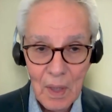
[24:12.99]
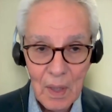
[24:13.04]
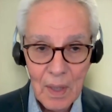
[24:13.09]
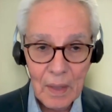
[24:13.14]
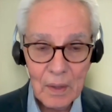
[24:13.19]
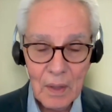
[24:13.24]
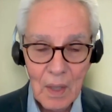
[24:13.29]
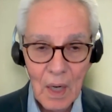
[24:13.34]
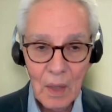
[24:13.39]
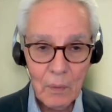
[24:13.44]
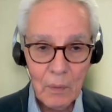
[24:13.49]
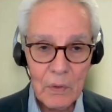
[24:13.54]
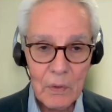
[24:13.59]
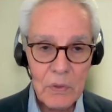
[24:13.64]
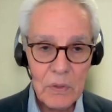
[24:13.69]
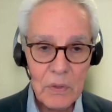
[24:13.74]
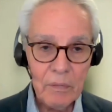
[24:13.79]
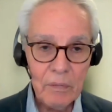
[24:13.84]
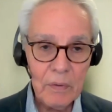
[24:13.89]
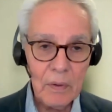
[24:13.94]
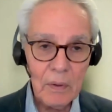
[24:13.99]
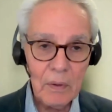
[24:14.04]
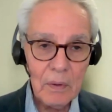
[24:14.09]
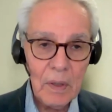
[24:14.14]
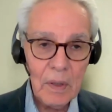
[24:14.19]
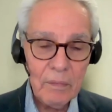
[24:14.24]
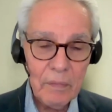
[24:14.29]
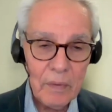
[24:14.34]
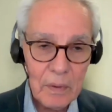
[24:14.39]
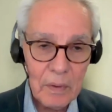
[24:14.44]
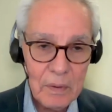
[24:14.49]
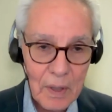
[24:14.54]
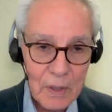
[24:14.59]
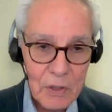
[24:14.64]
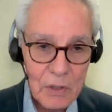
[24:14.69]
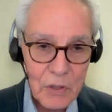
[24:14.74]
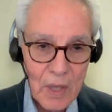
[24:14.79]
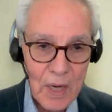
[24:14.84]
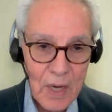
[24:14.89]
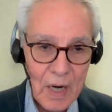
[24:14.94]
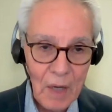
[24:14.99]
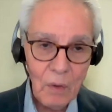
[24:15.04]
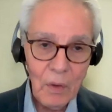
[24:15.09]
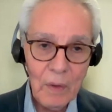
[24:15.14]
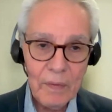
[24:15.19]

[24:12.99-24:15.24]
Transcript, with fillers: and Congress never never touched a hair